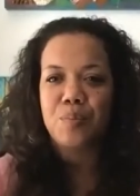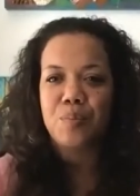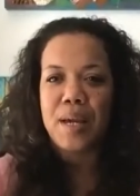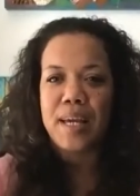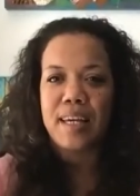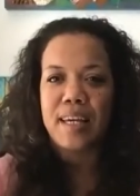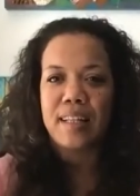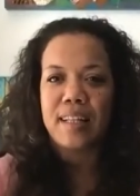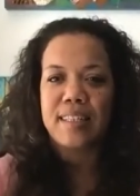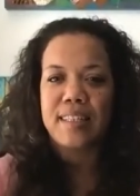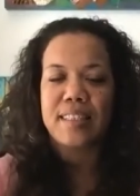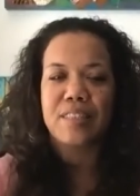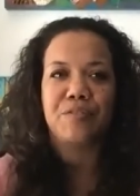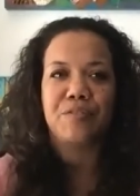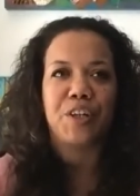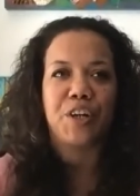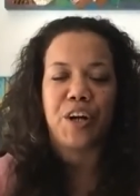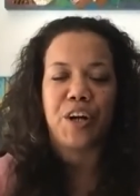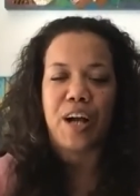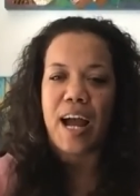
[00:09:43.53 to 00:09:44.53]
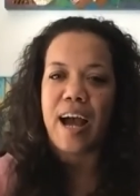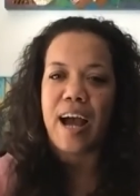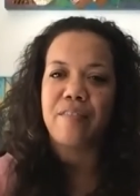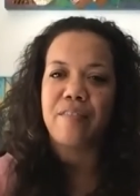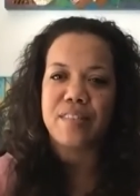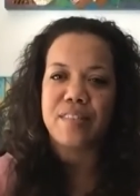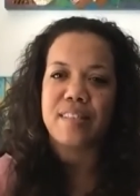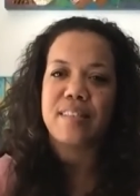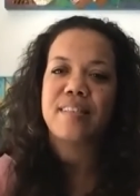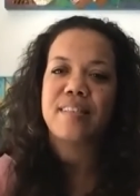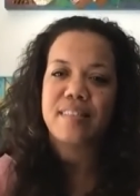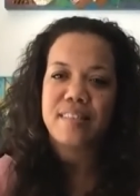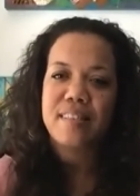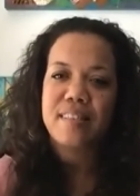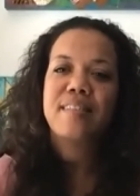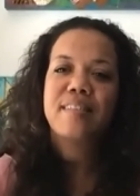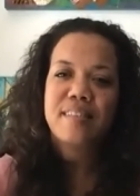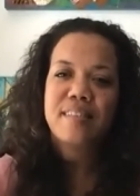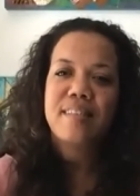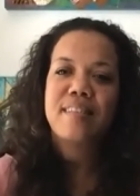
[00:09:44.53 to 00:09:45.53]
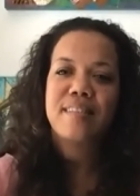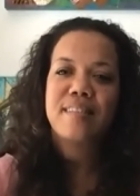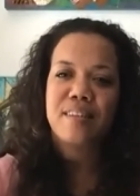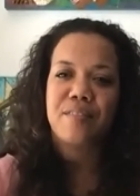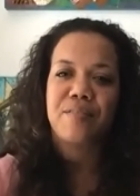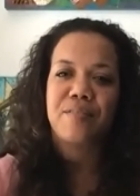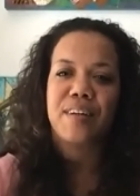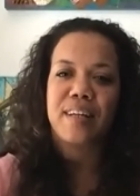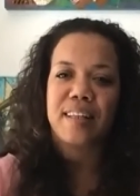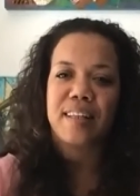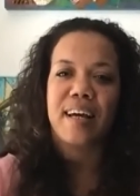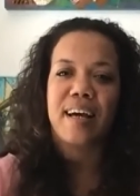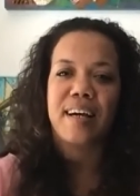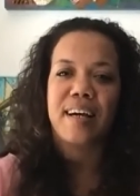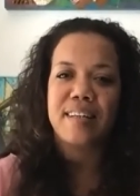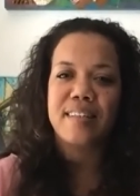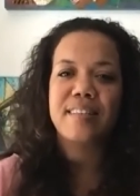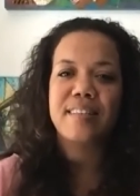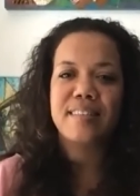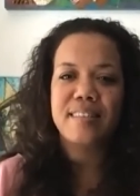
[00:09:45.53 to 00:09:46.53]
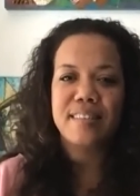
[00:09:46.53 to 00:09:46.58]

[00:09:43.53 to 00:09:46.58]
making like different crafts and stuff like that.